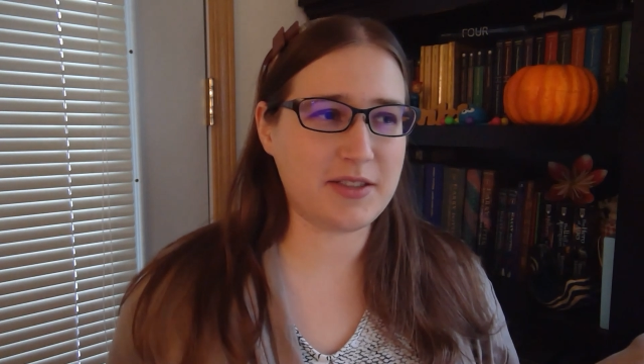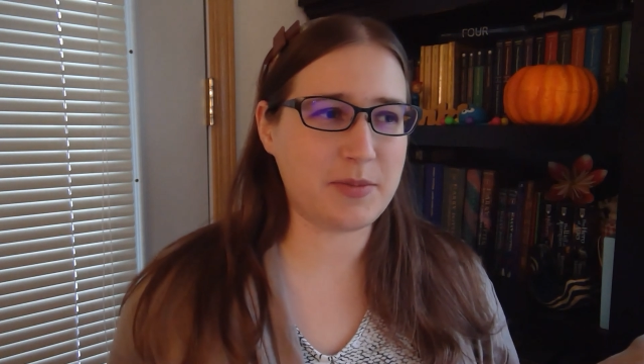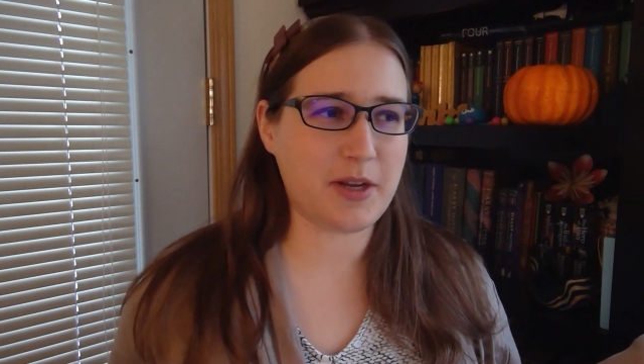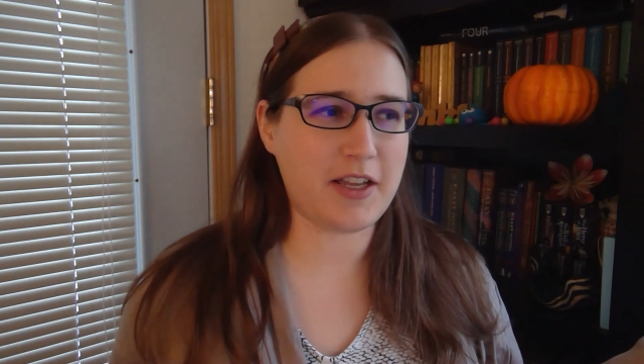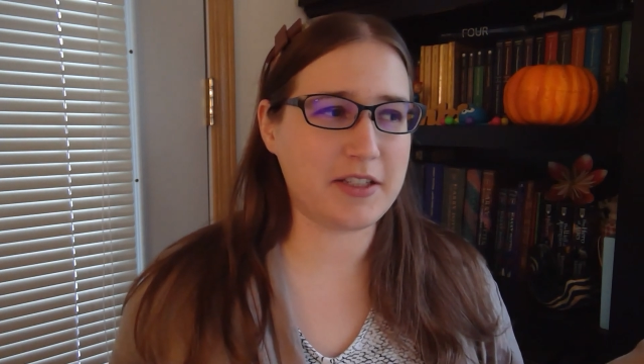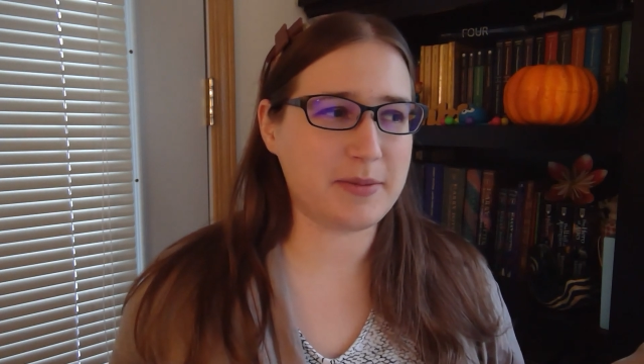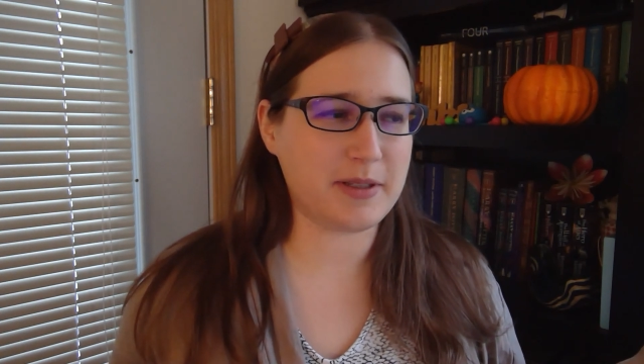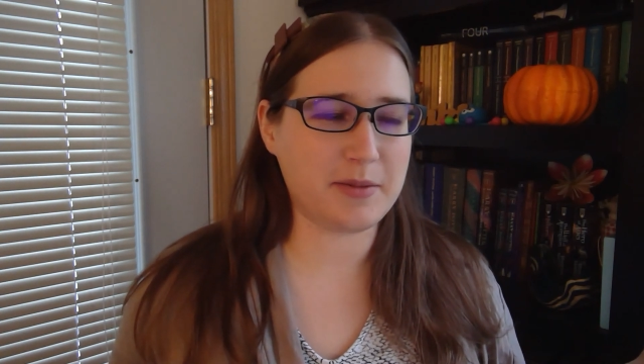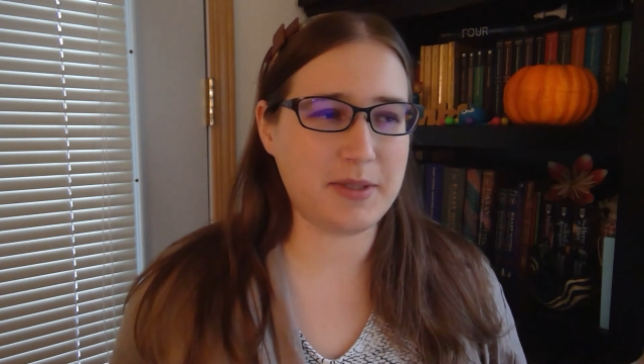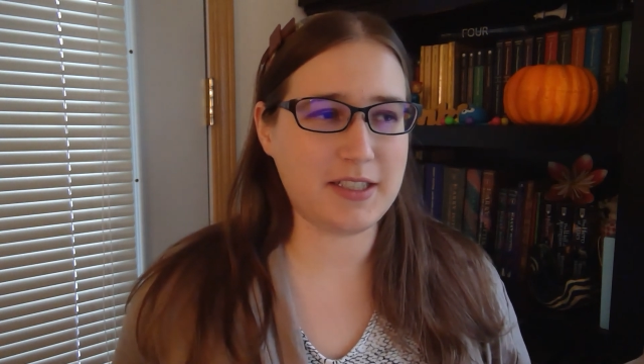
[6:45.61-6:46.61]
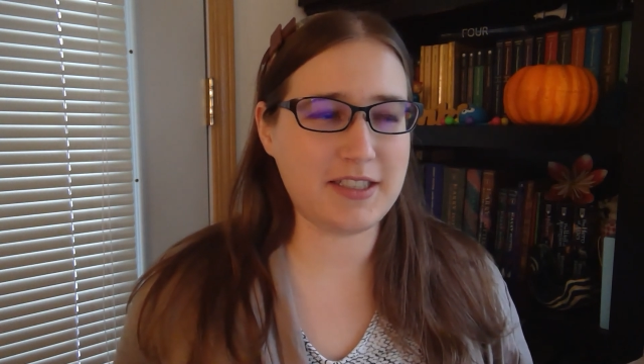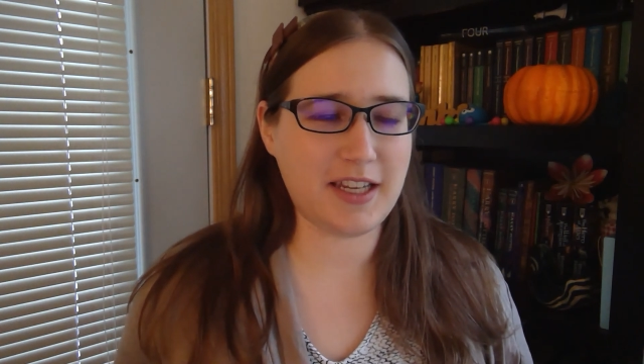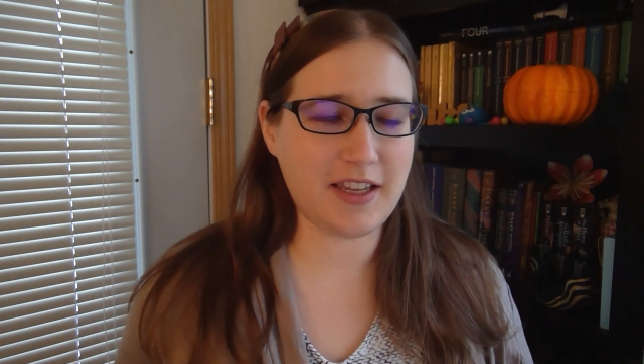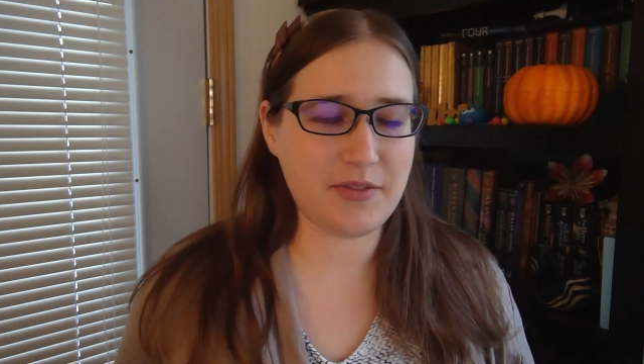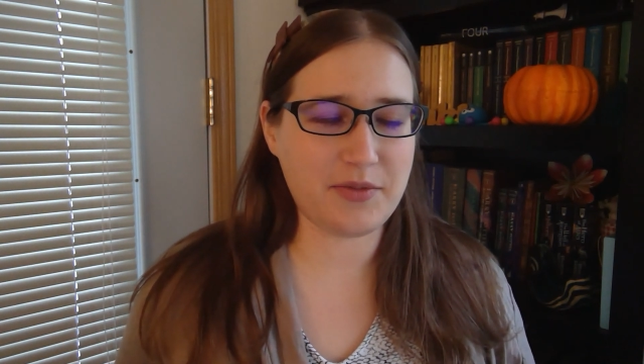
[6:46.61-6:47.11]
they're probably expecting me to
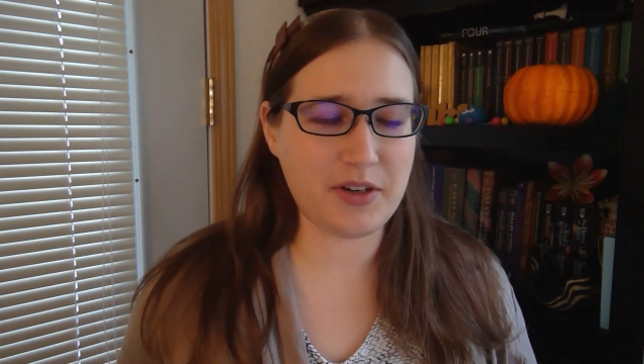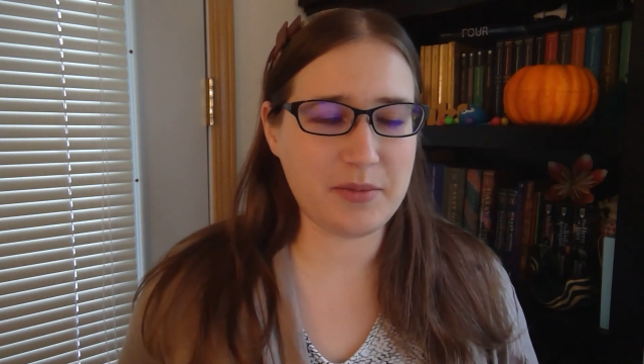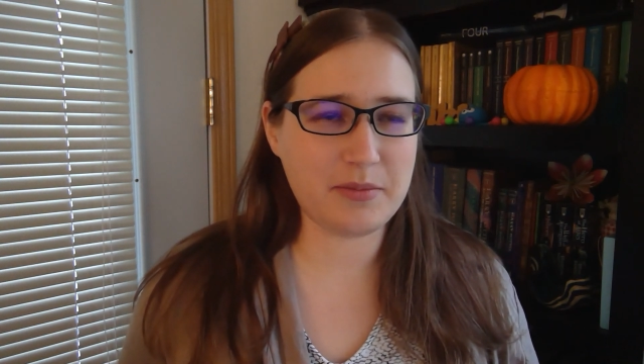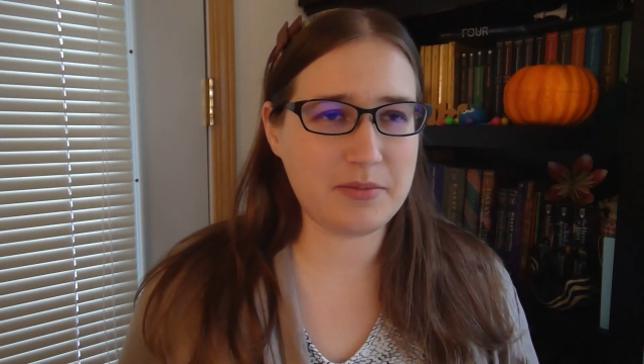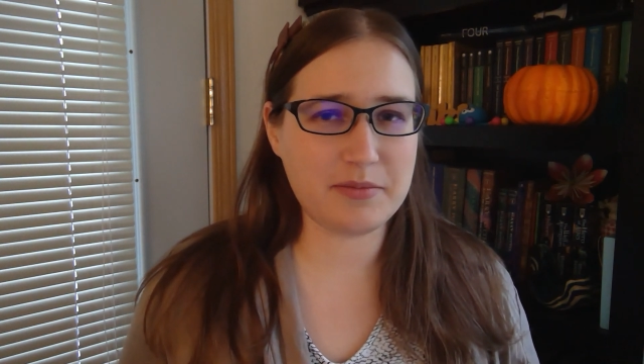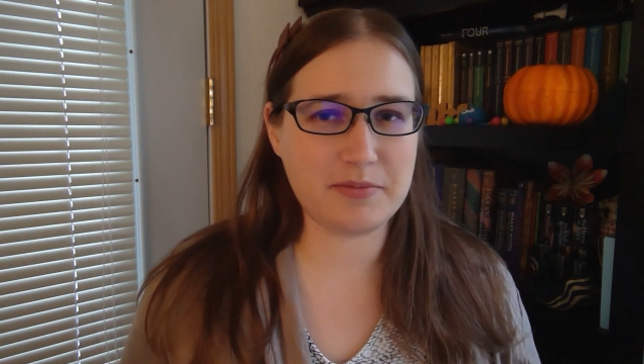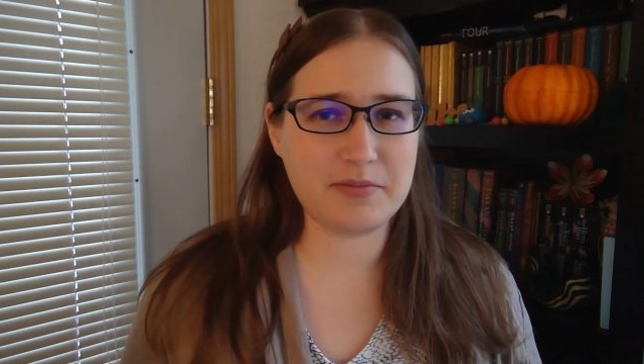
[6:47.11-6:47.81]
take it from,